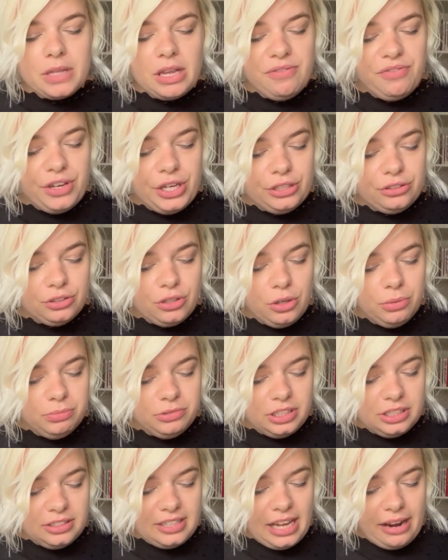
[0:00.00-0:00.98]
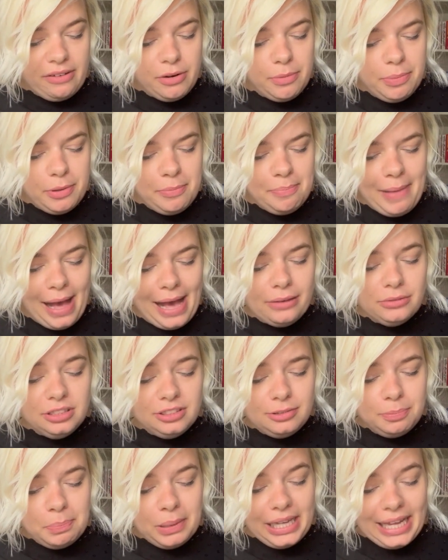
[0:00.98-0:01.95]
First comes a terrible
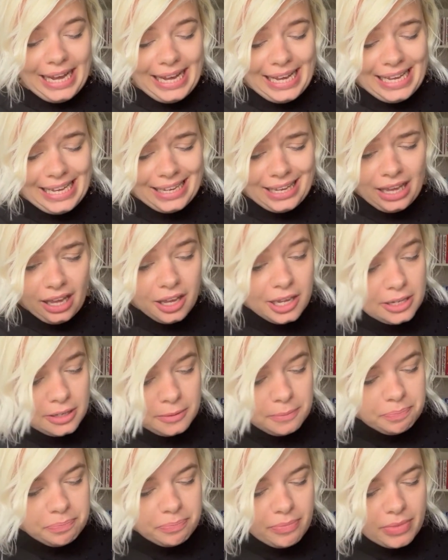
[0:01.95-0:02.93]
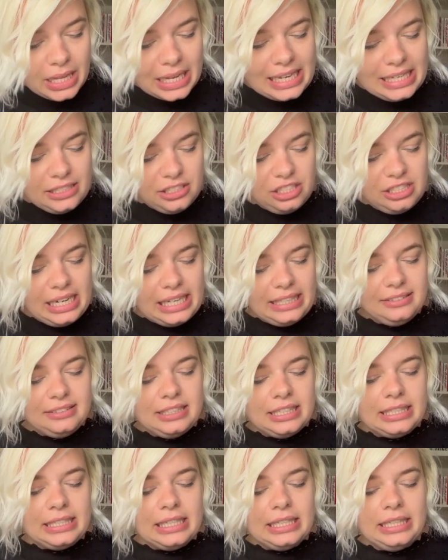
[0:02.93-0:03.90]
mouse plague, each day
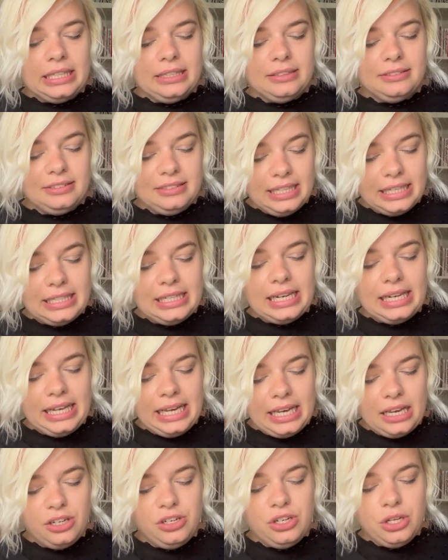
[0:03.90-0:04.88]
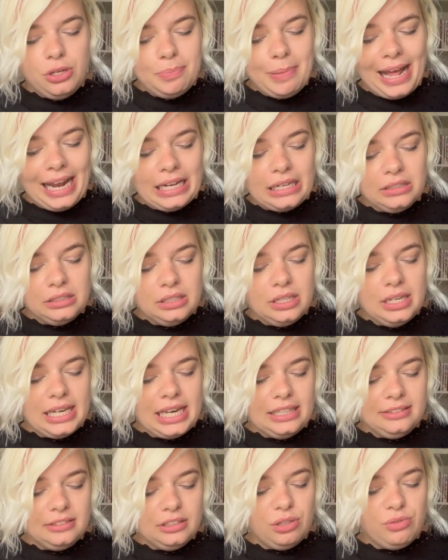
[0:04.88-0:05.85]
signalling a new battle
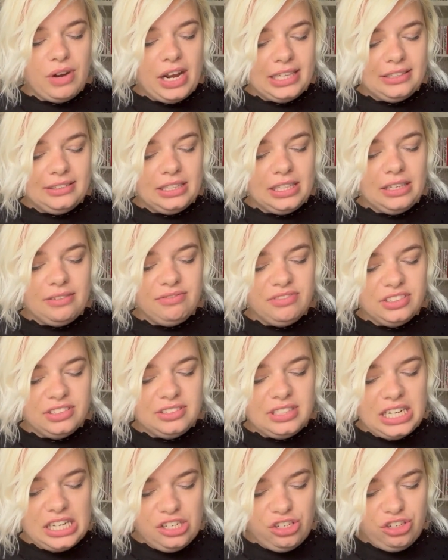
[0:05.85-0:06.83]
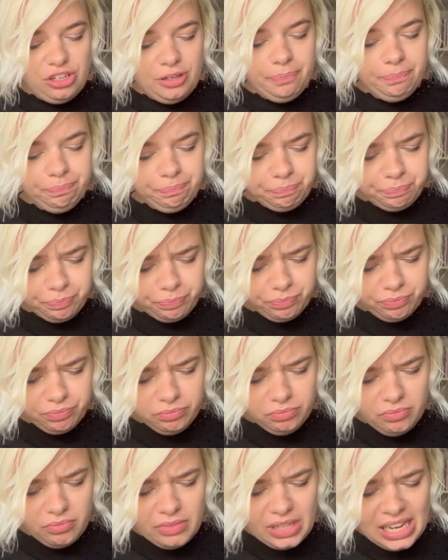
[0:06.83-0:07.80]
against the rising infestation.
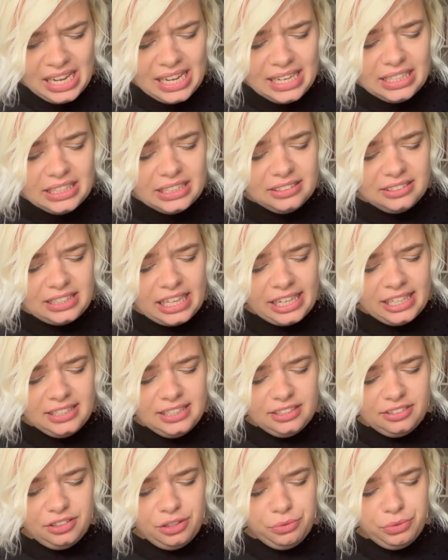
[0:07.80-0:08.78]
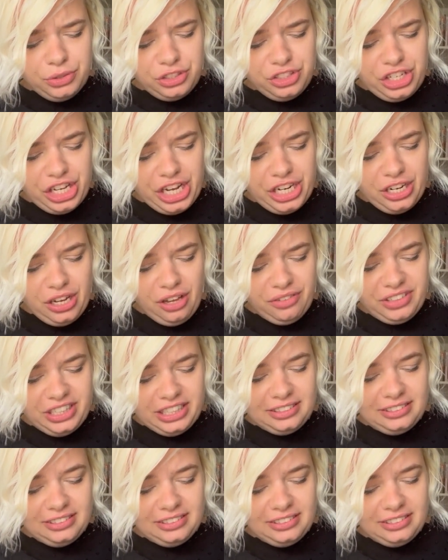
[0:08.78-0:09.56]
Second is the return of the